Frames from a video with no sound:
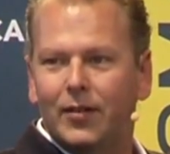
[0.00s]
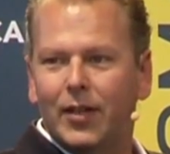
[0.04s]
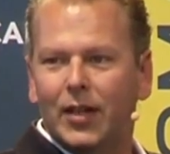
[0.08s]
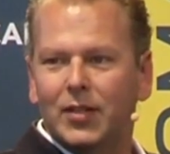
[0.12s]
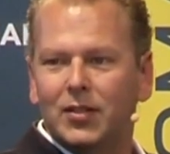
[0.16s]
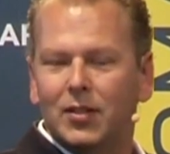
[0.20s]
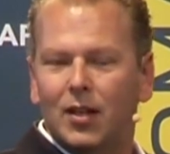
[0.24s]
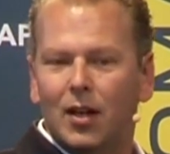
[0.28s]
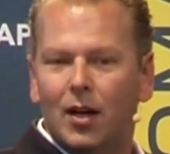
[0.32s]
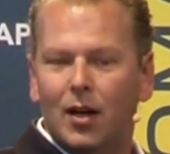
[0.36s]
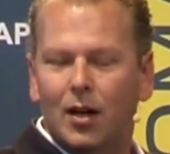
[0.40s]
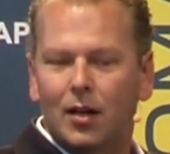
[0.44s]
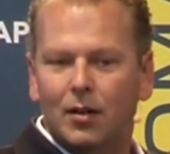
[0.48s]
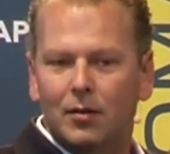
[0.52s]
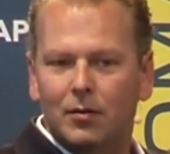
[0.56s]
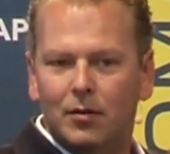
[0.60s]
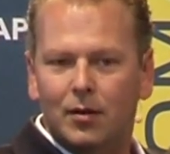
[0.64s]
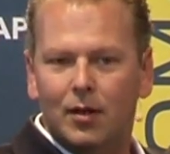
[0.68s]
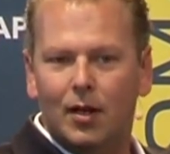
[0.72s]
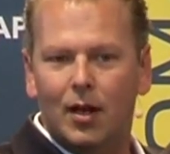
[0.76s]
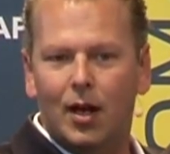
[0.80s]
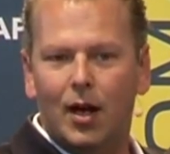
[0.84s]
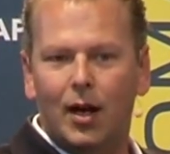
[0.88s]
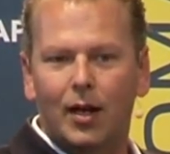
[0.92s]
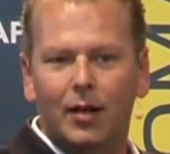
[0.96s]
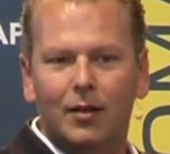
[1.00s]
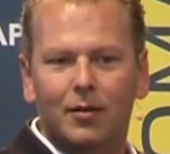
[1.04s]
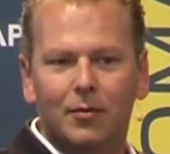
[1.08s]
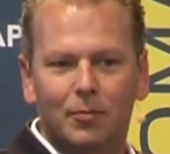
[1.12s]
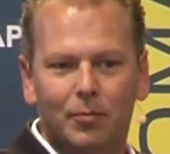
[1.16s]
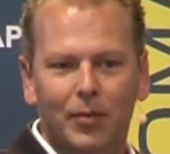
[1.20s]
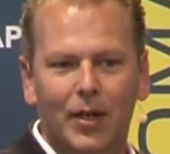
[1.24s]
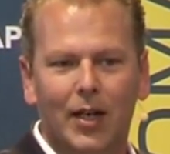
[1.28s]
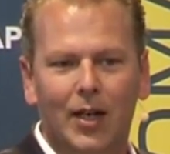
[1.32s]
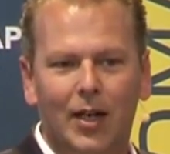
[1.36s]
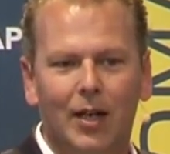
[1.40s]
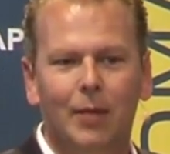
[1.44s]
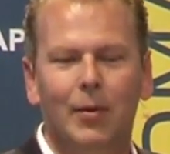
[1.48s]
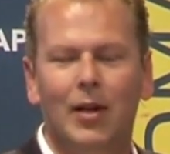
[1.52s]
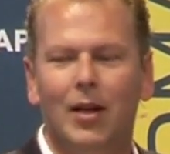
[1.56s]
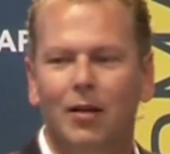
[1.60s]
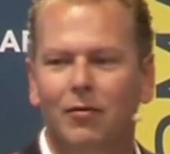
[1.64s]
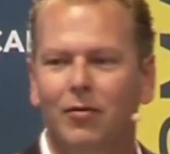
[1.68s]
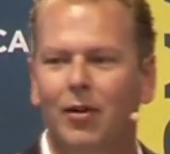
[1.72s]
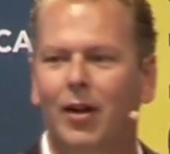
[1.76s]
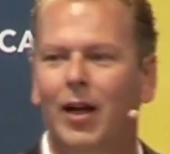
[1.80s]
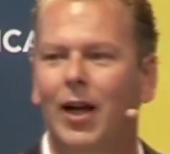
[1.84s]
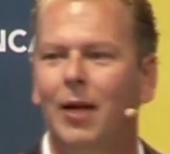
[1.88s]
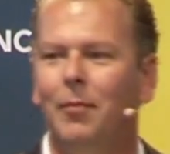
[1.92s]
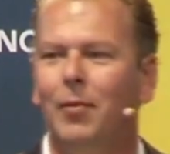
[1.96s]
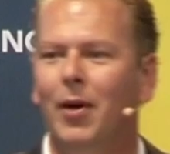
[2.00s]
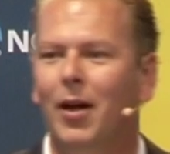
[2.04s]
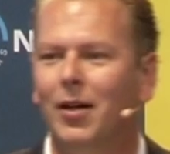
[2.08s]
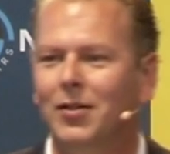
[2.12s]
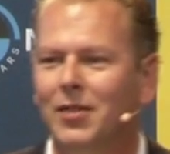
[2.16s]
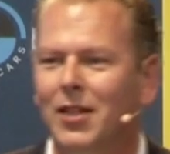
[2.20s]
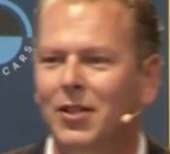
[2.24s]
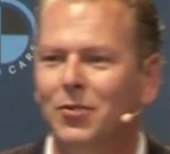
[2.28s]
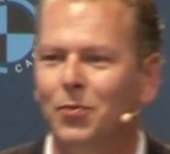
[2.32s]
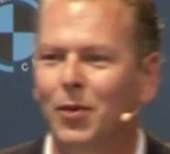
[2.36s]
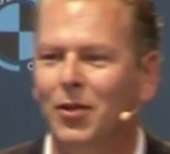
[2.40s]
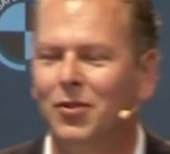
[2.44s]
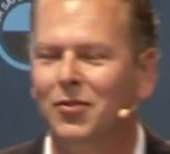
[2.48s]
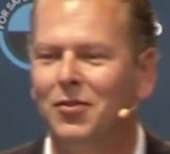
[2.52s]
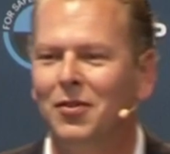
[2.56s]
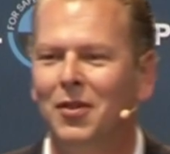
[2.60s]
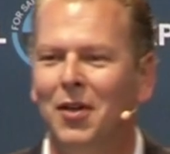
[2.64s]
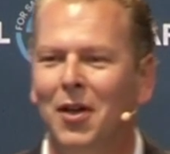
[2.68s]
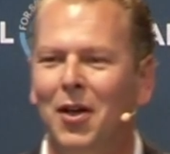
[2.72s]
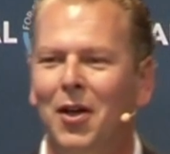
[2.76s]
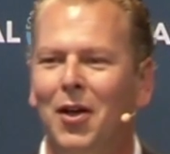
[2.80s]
Tesla line, being in the middle of the lane, because that's what